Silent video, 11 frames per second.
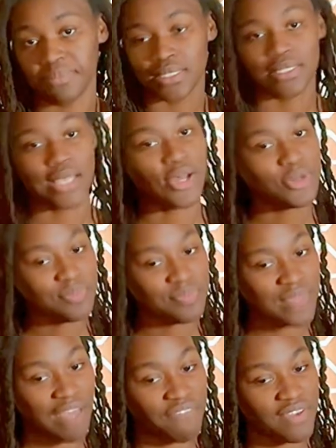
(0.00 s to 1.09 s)
So
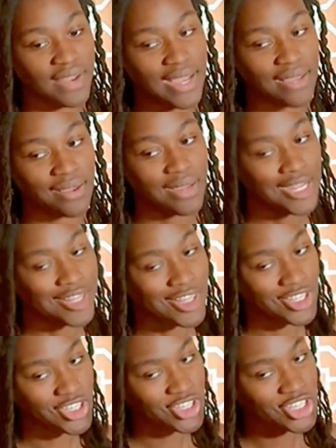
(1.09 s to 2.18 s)
I feel like
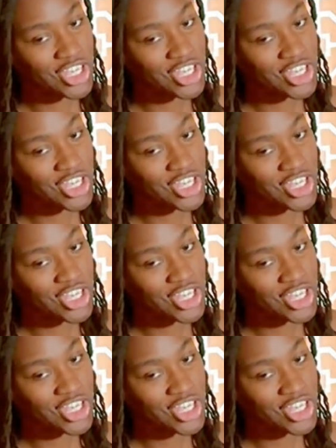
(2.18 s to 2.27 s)
this is the